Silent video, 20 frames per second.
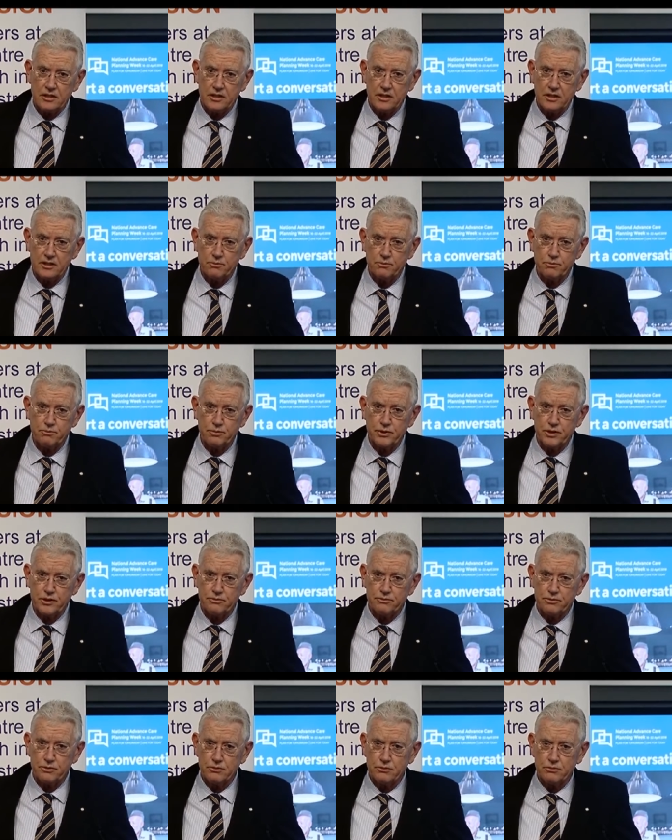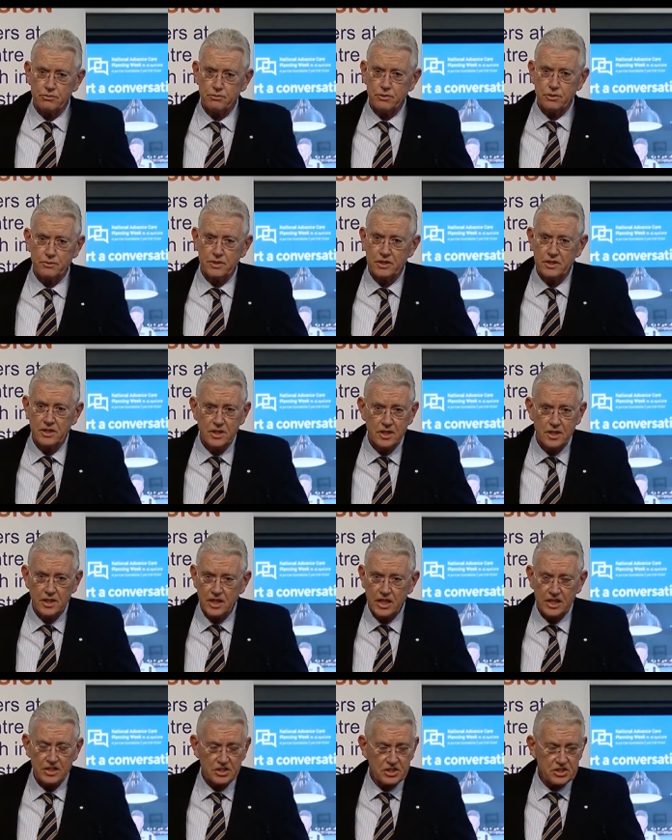You know, beautiful woman,
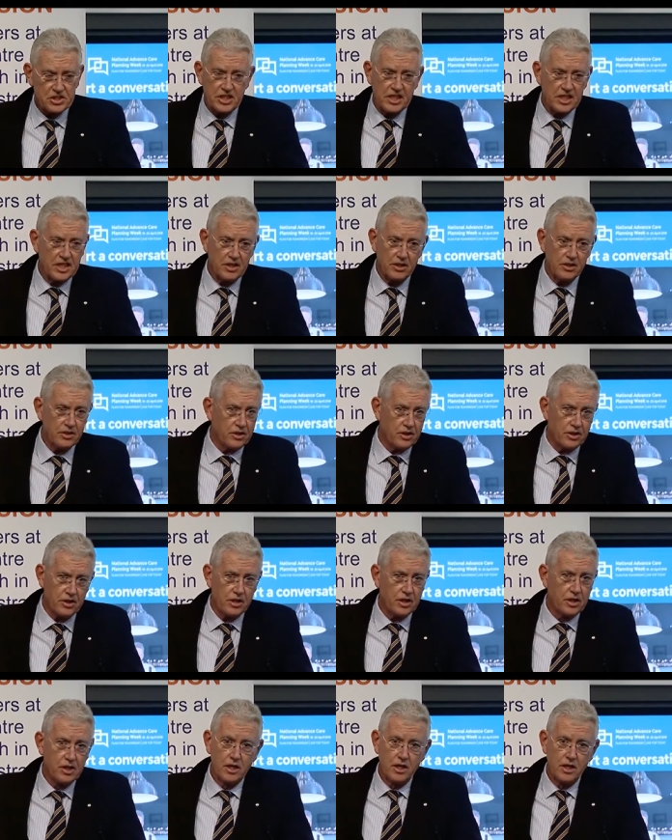and to see her.